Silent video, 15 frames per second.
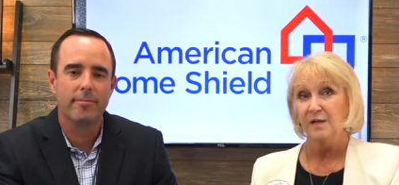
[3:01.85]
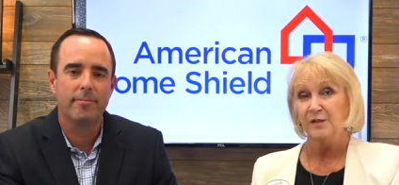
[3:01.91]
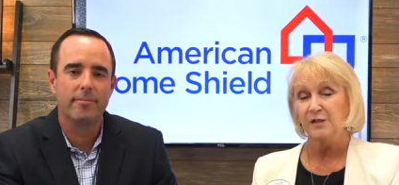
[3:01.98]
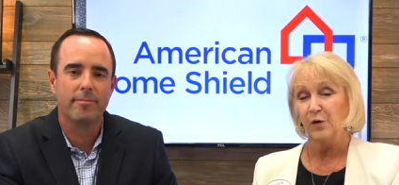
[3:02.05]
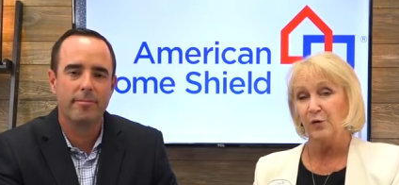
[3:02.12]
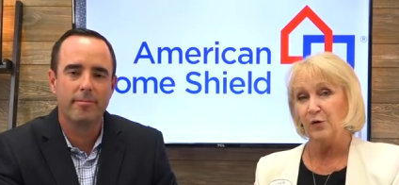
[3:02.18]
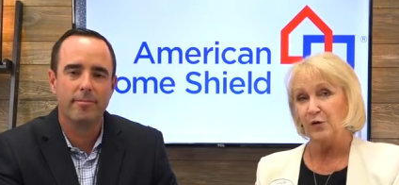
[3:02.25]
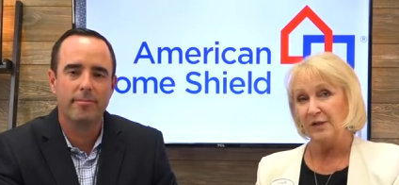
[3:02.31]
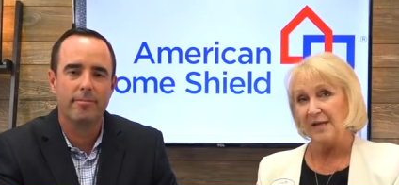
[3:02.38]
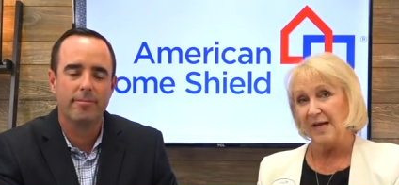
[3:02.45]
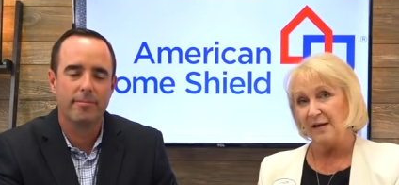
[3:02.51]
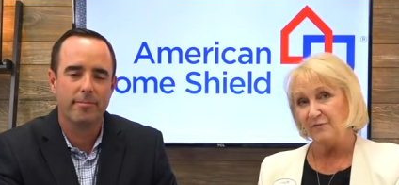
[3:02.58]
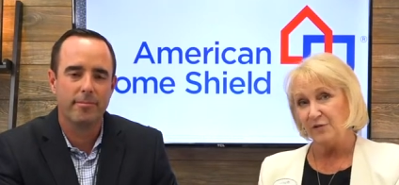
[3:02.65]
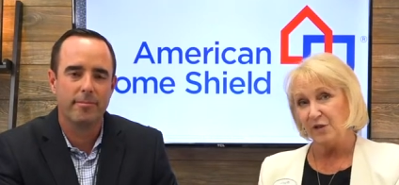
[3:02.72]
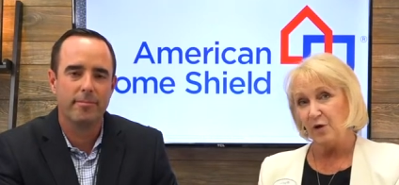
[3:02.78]
Speaker 1: So you're going to have
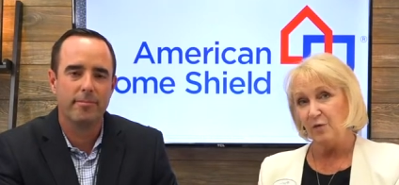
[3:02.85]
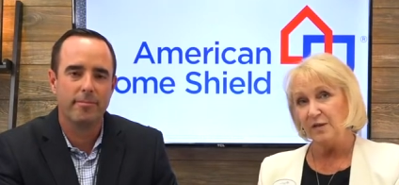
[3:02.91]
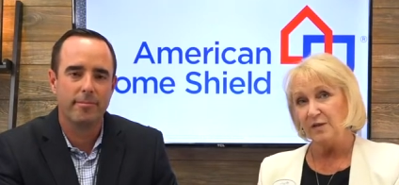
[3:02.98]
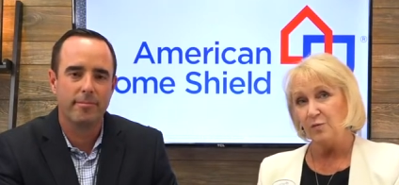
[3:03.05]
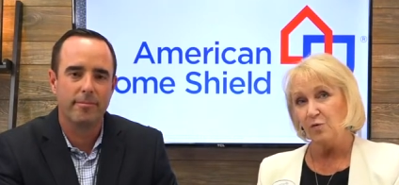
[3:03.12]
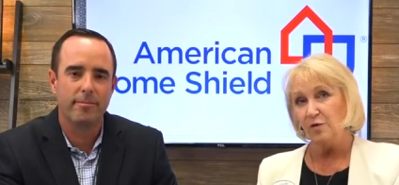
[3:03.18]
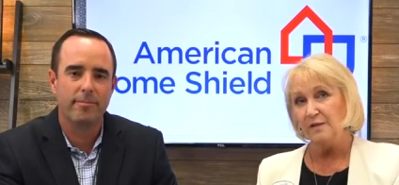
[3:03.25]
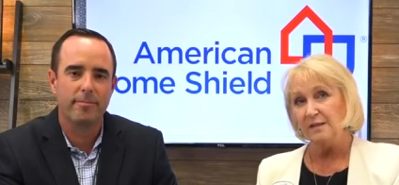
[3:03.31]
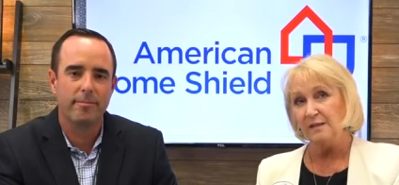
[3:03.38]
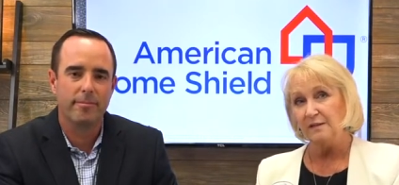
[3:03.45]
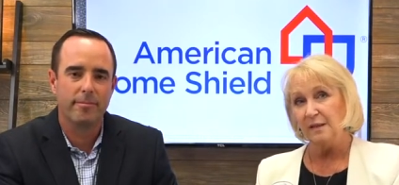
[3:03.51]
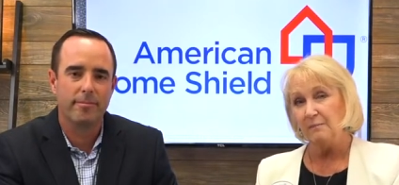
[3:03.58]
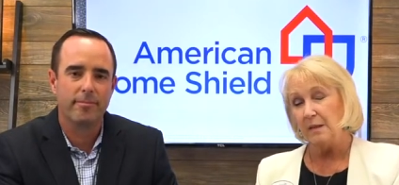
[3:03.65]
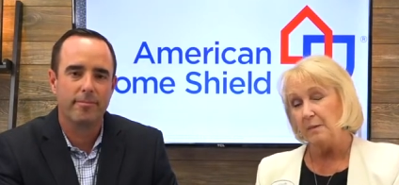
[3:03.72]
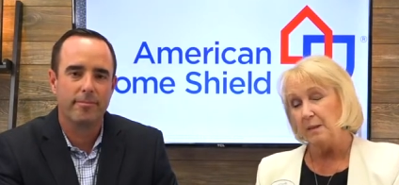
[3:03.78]
to go into Warranty Link
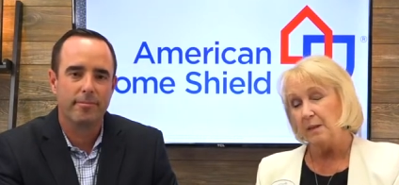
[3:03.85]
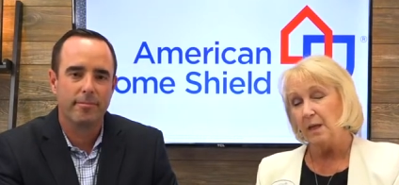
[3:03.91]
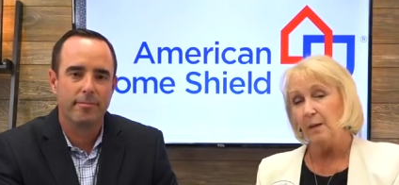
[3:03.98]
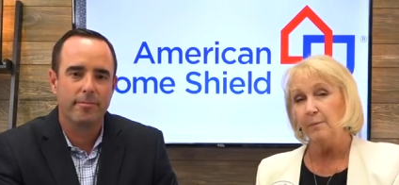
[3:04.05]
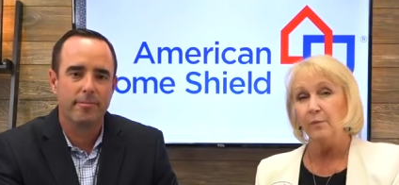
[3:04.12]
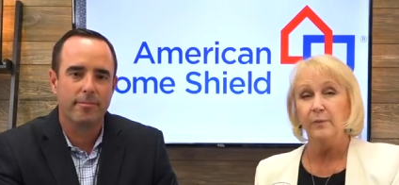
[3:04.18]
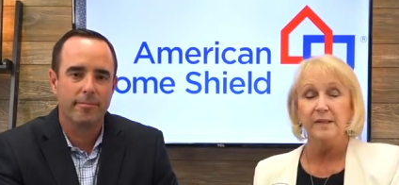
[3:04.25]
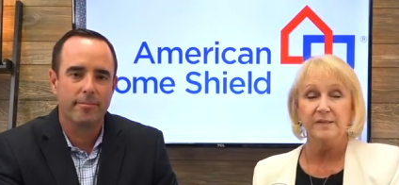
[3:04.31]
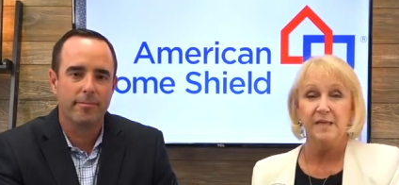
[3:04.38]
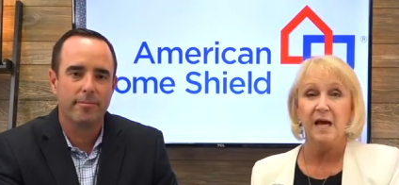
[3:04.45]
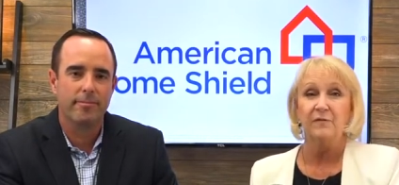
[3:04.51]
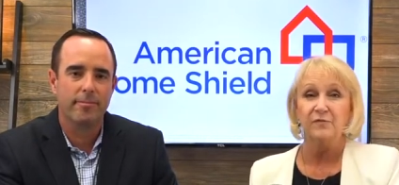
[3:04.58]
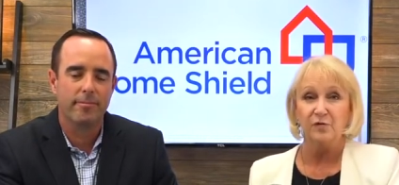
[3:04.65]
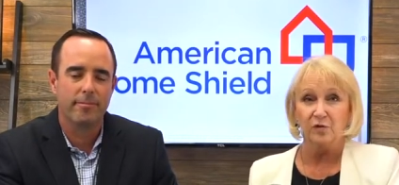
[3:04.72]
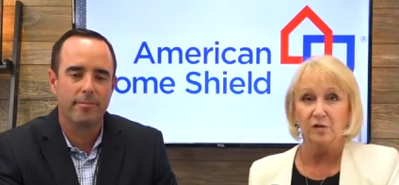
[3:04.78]
maybe a couple weeks after